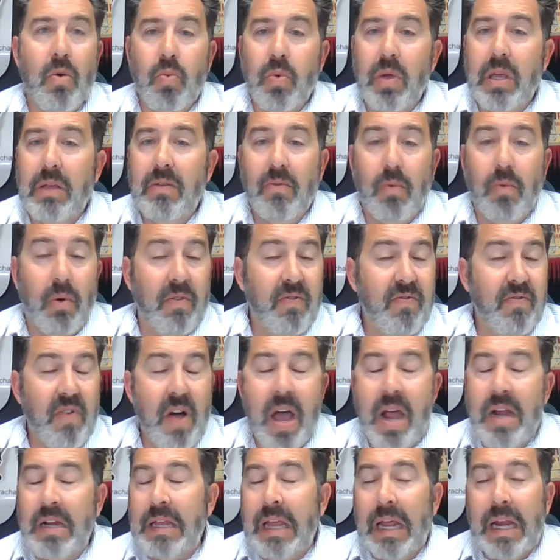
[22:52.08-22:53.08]
We were
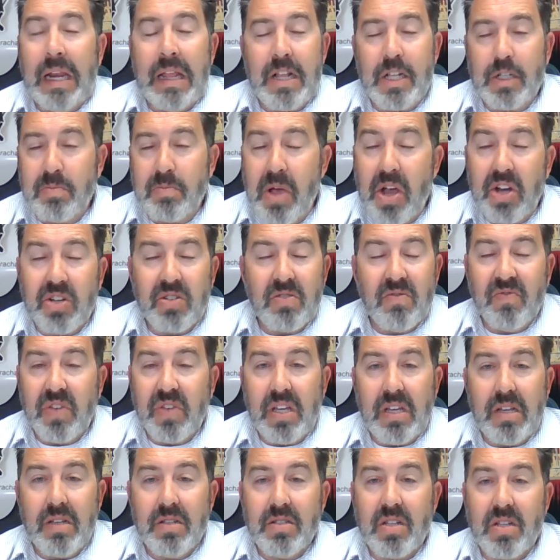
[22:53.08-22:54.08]
fine getting inspection
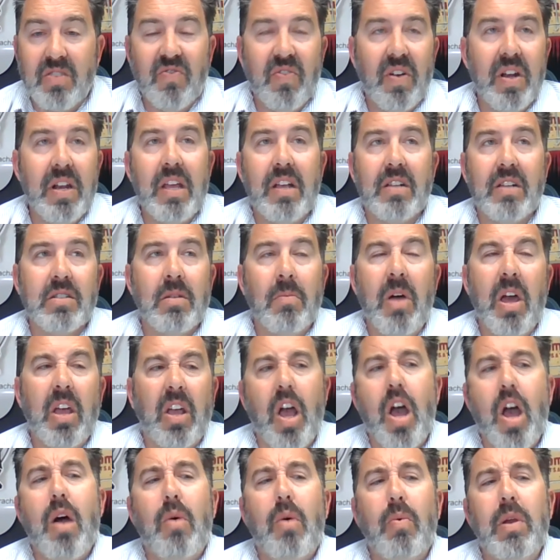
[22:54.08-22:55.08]
fees. It's funny because I'm like,
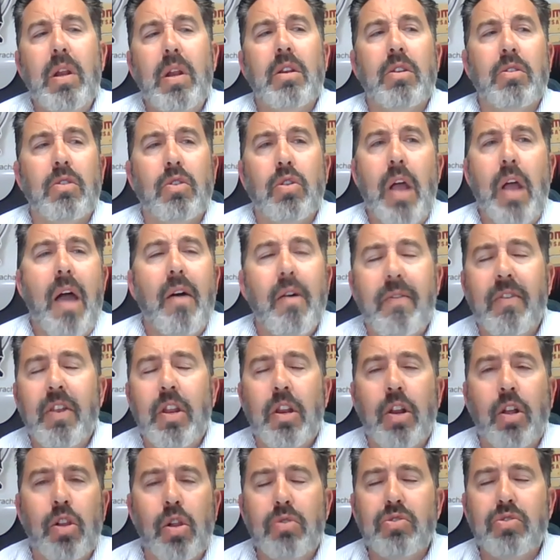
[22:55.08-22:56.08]
we didn't have
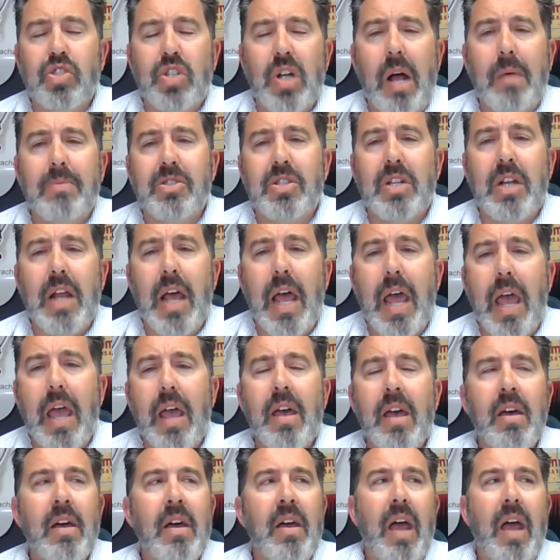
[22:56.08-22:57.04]
any closed jobs today.